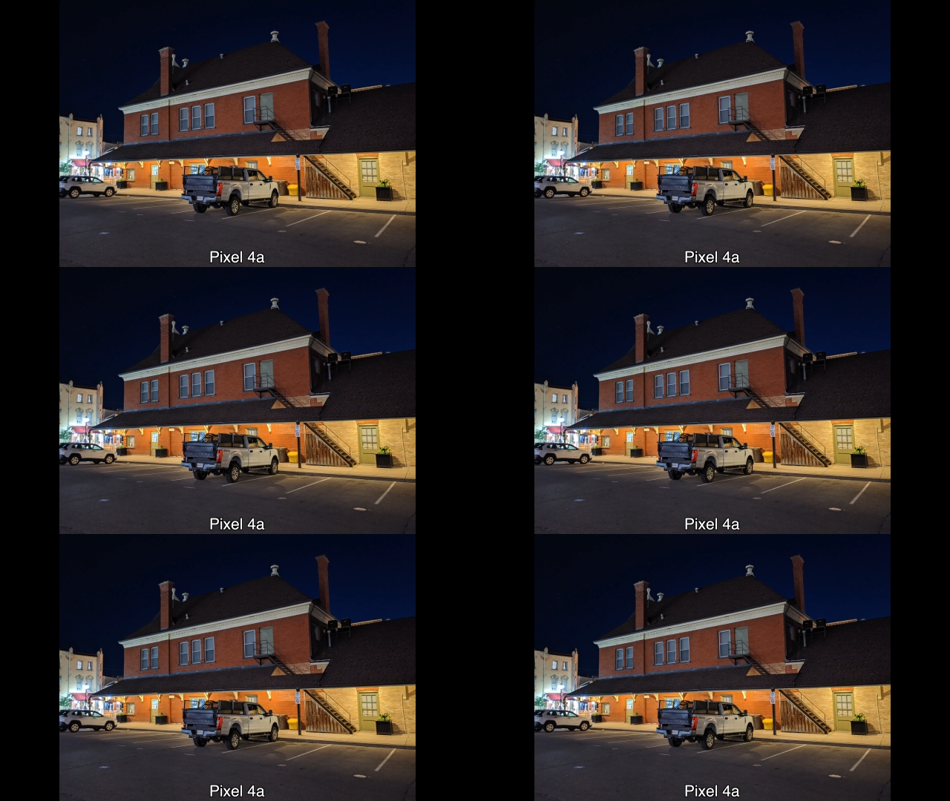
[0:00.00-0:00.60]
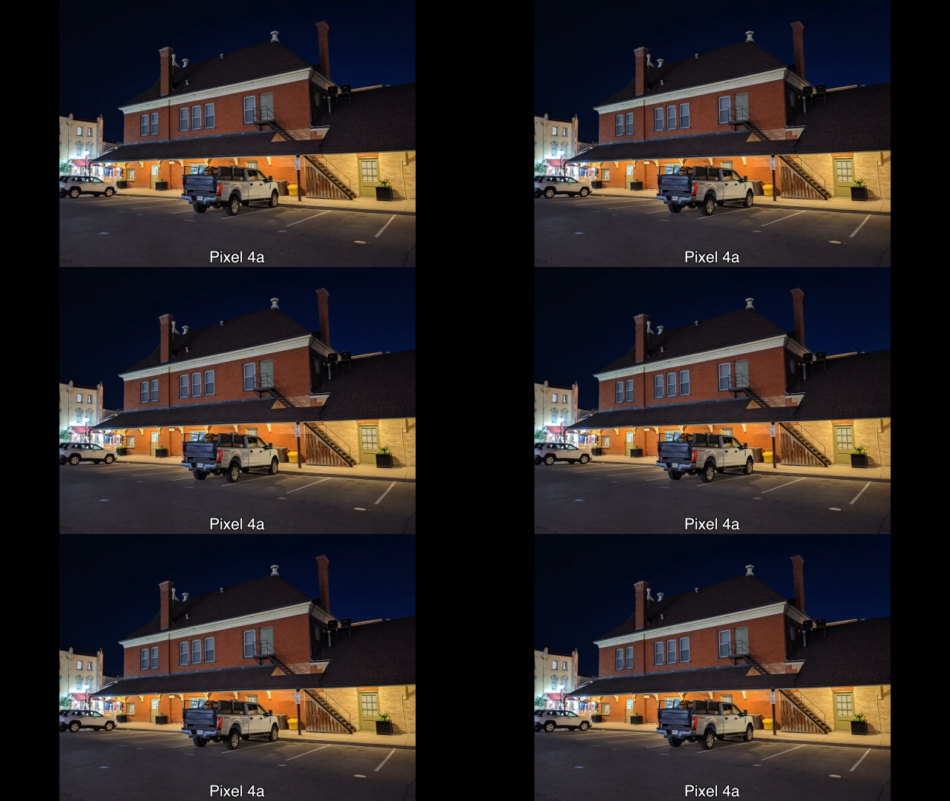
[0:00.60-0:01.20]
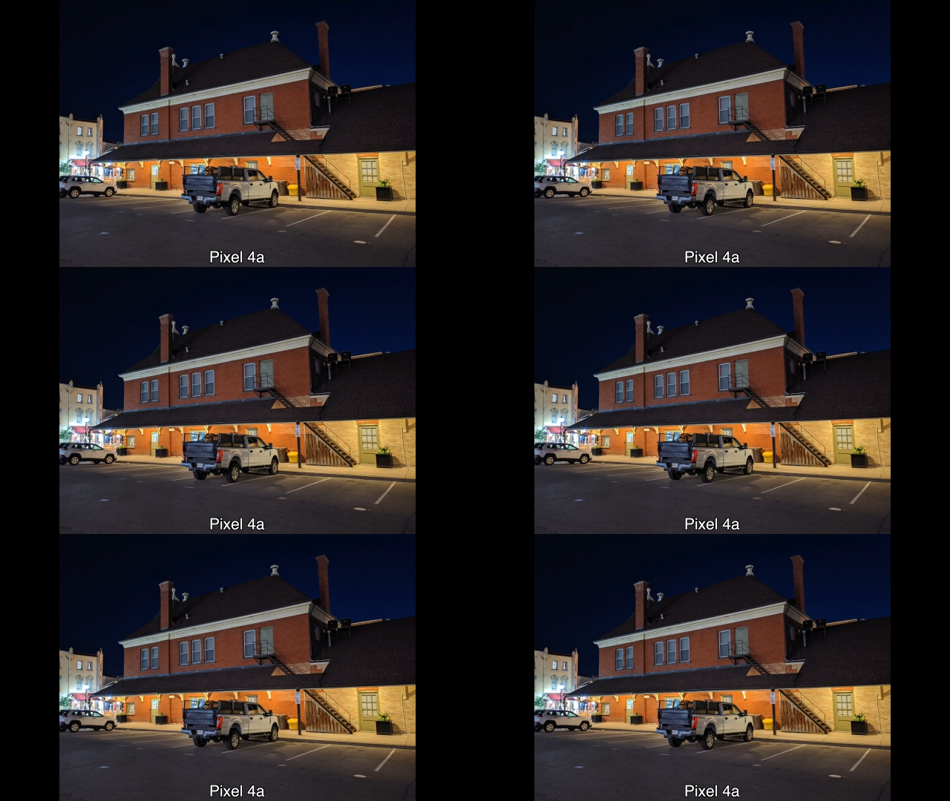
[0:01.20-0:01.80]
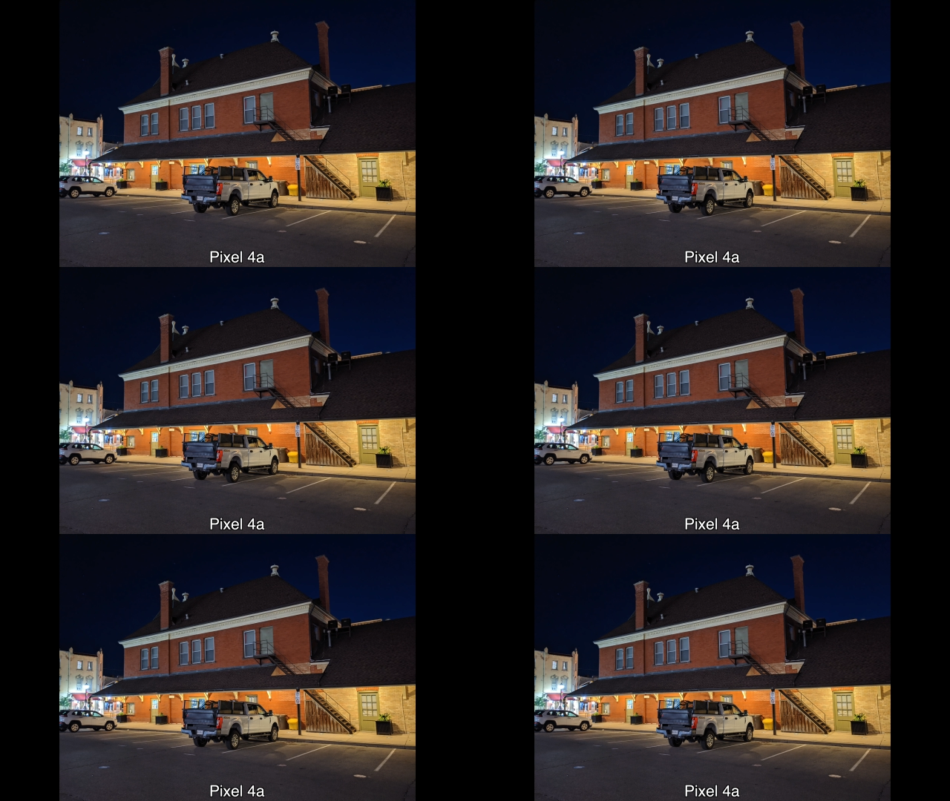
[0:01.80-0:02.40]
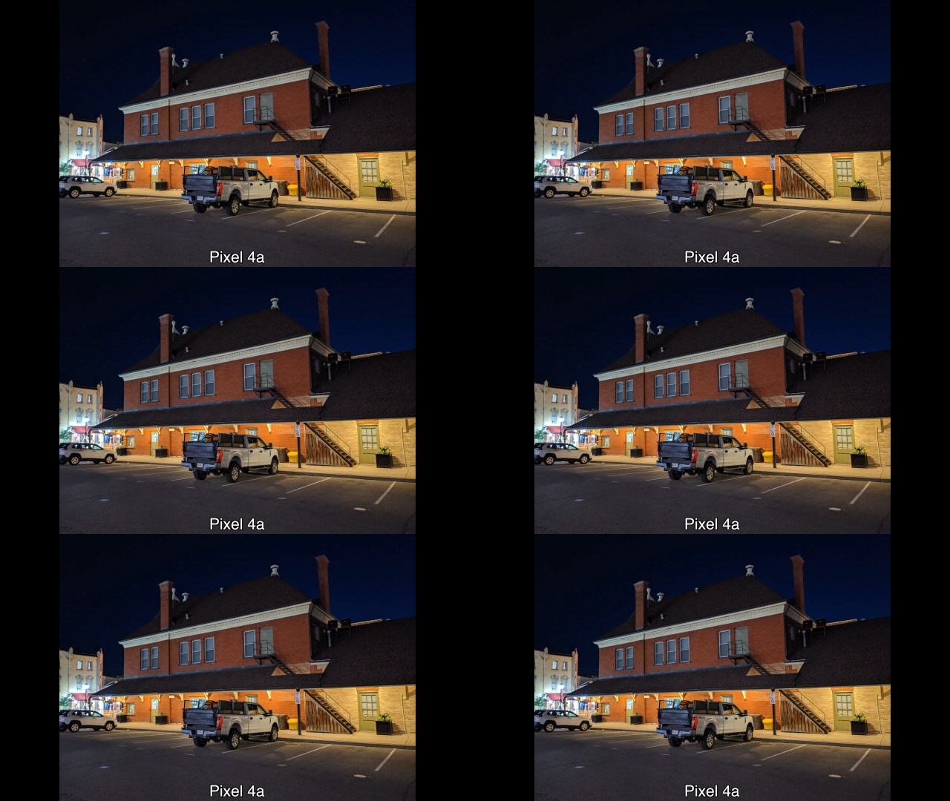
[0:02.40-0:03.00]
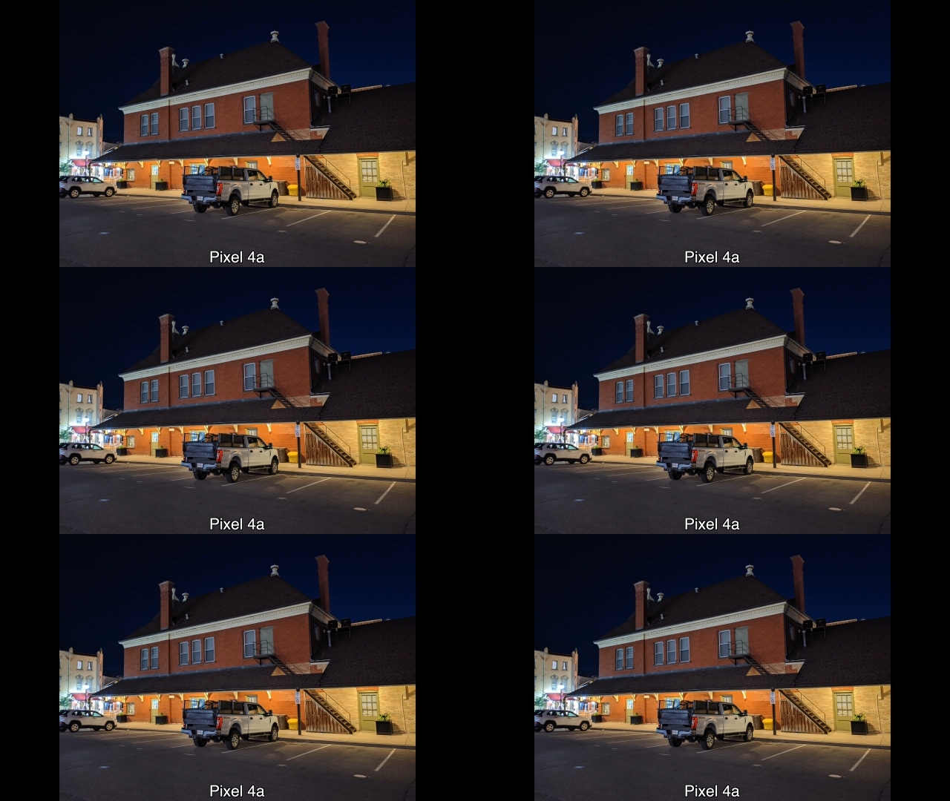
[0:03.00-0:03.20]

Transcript: Nobody's mouth can be seen.